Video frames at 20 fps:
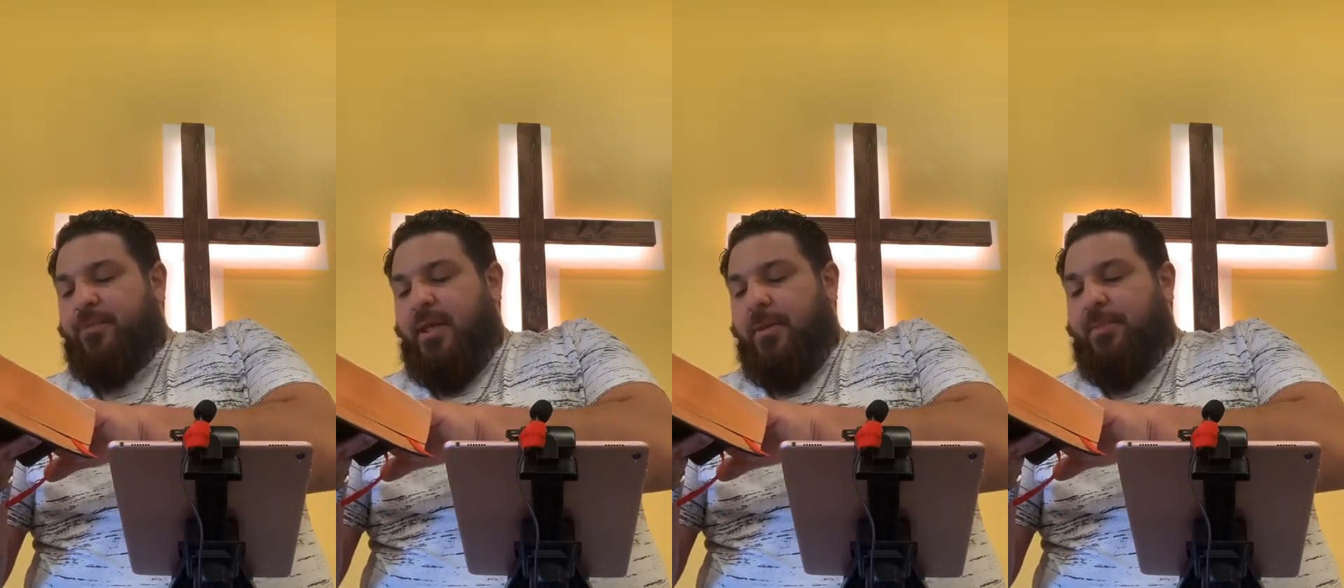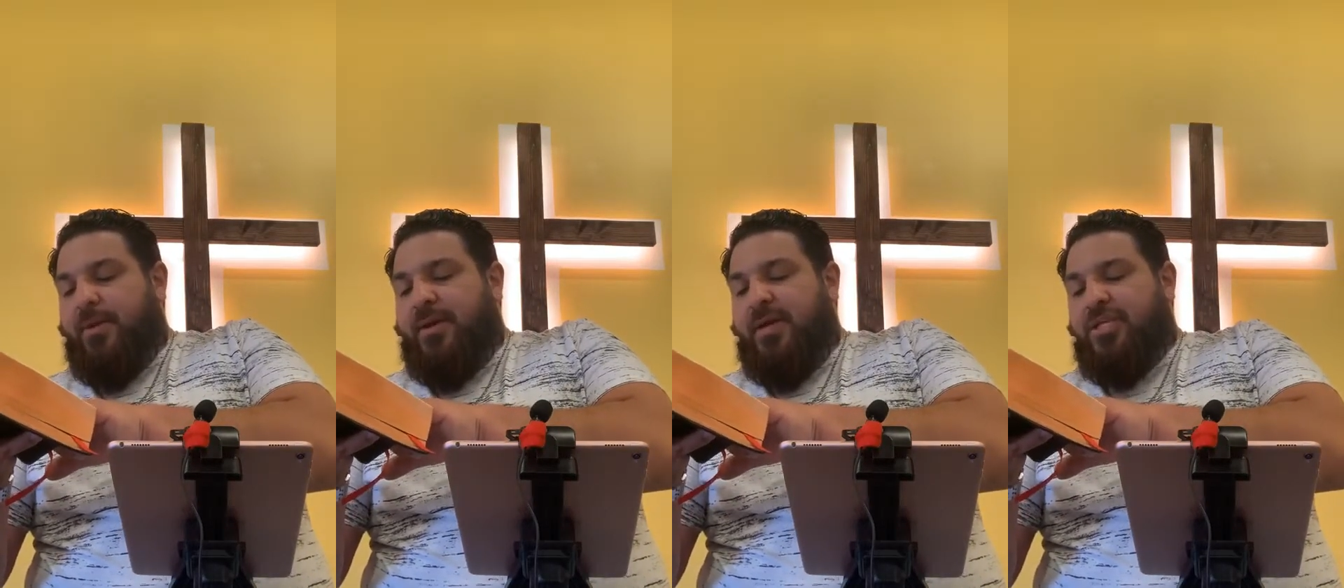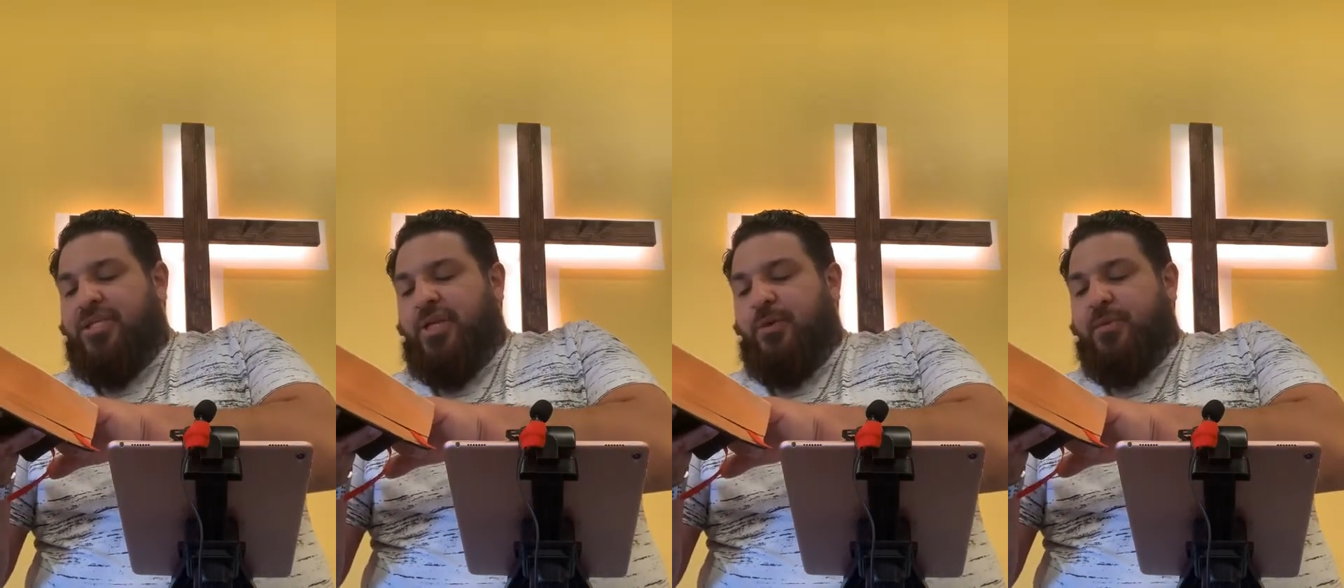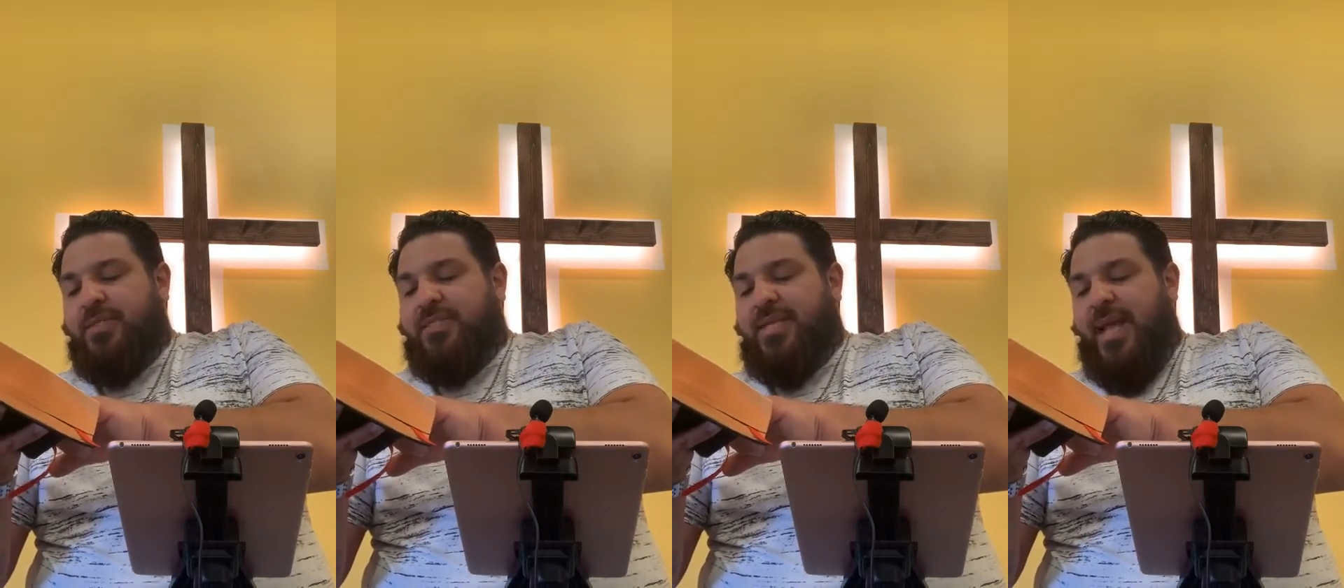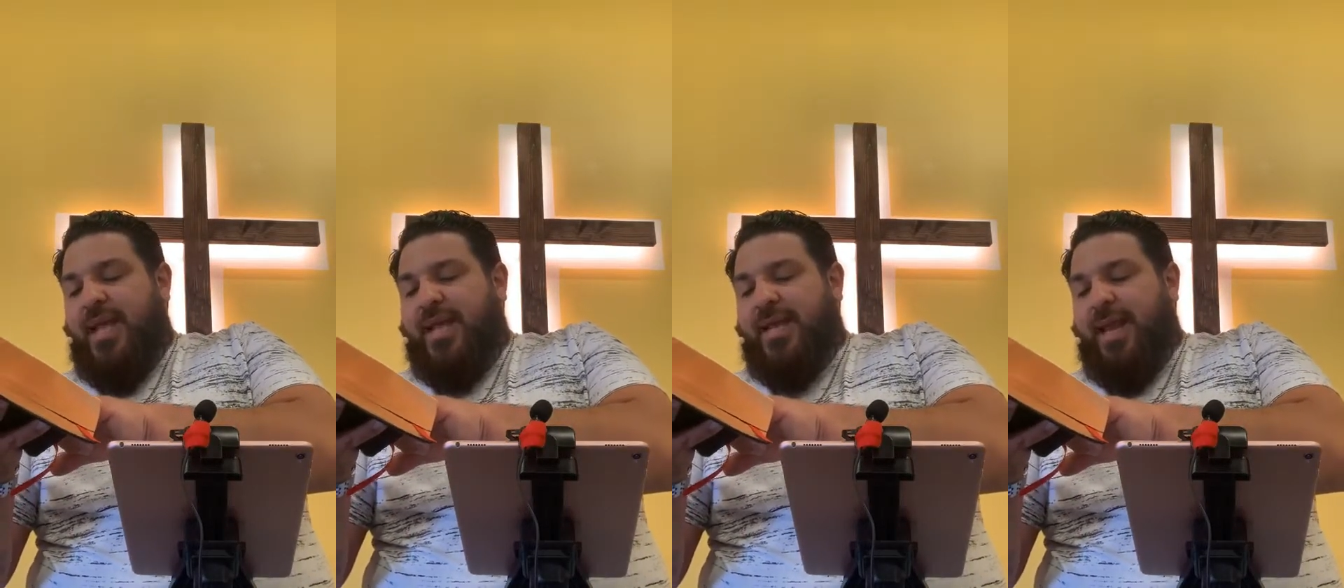because she was
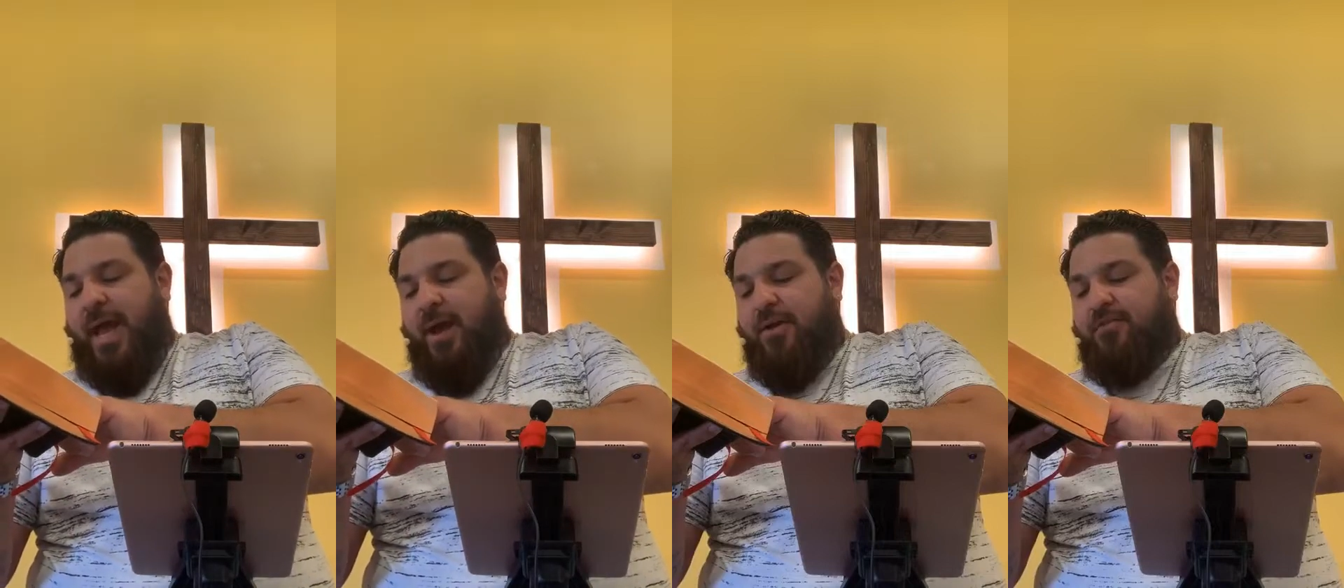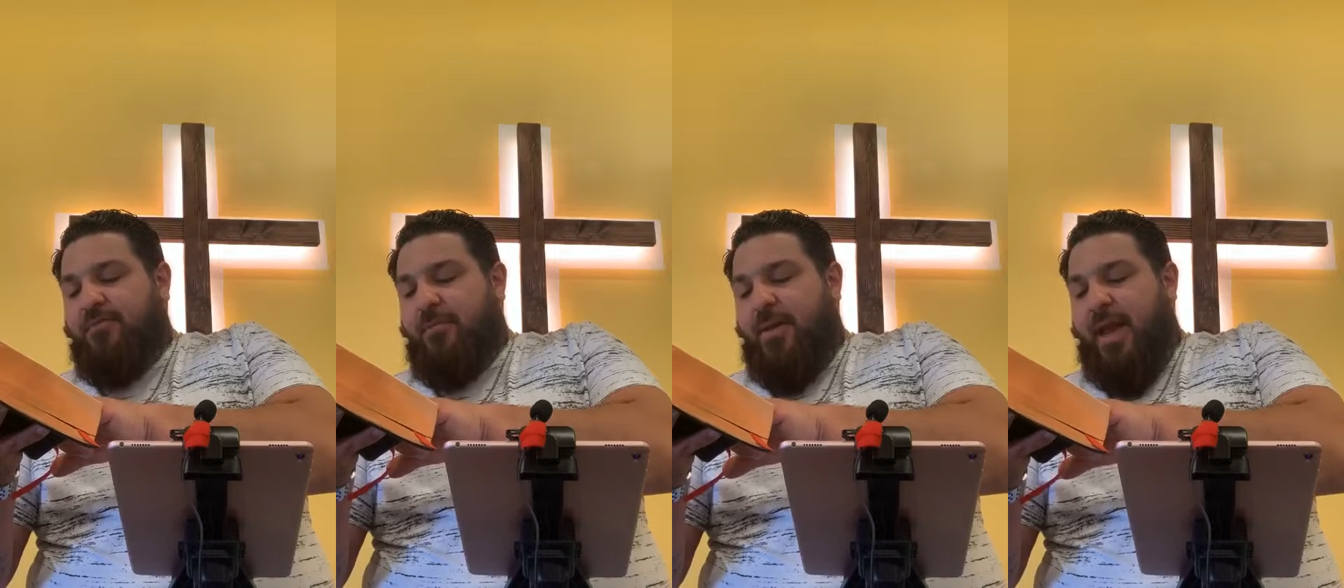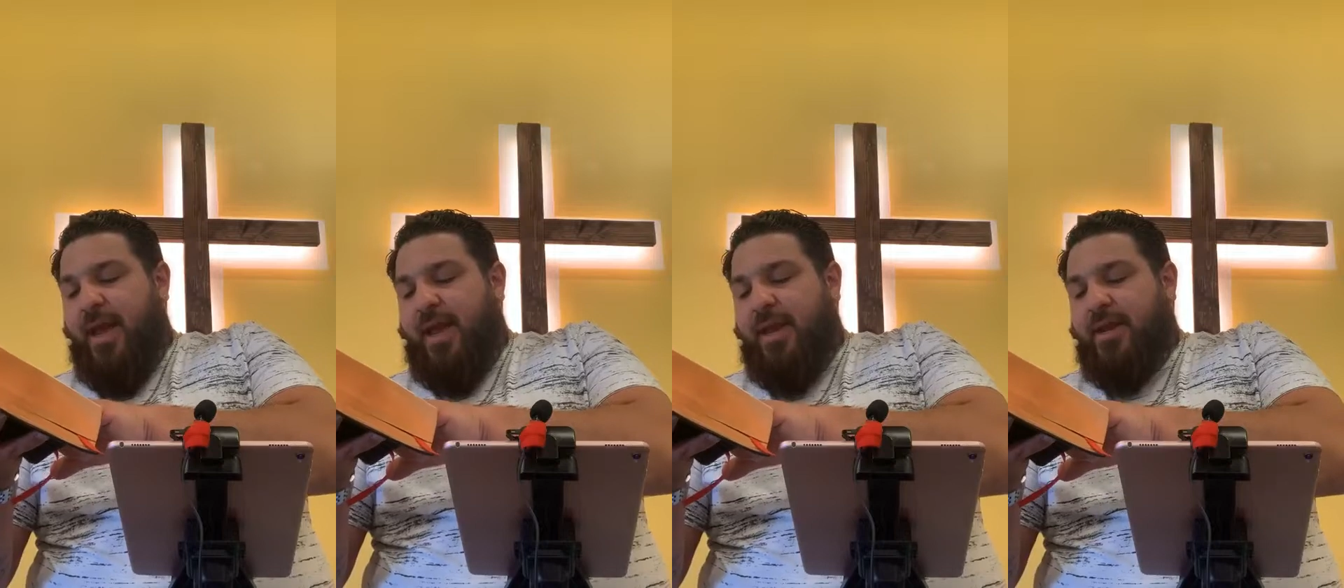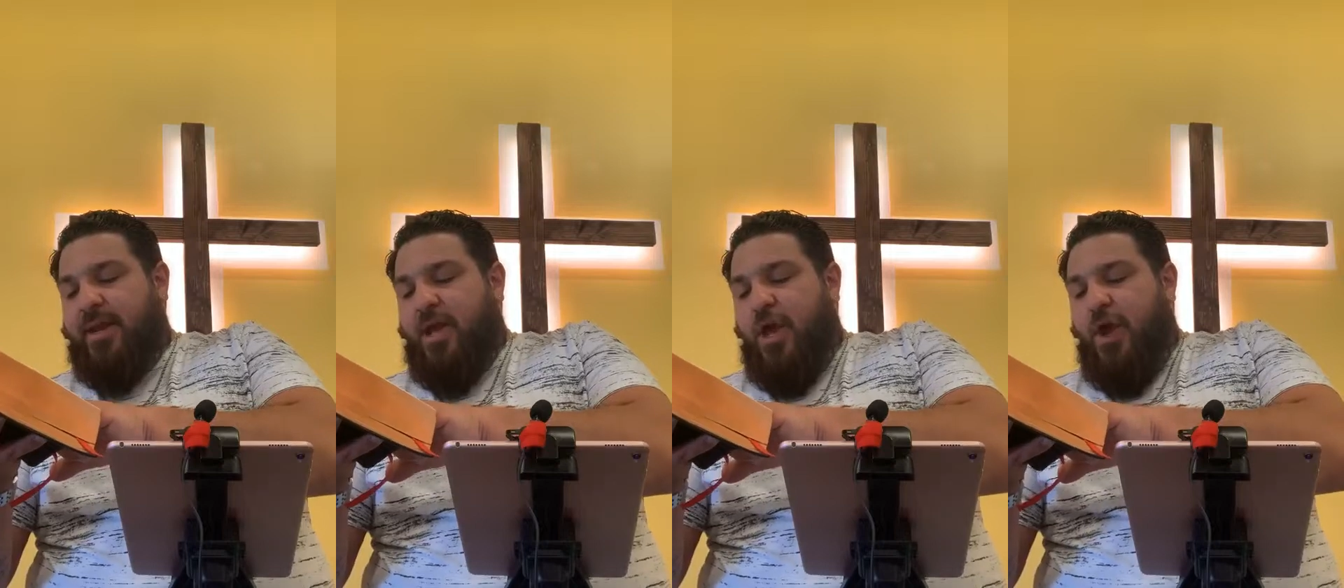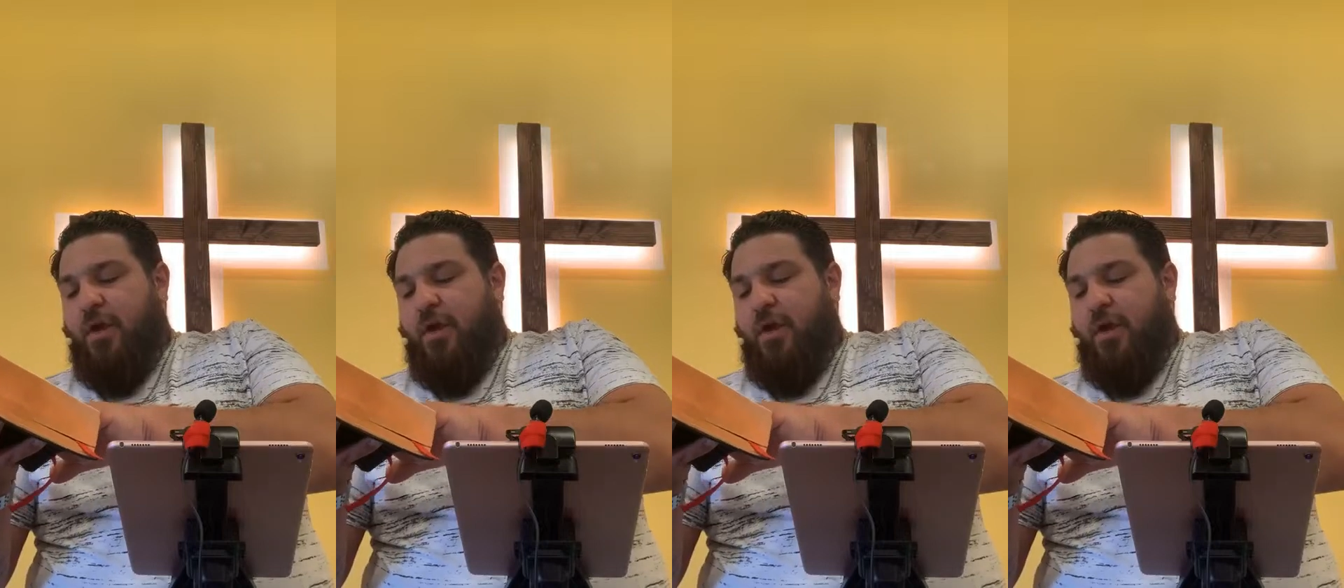taken out of man.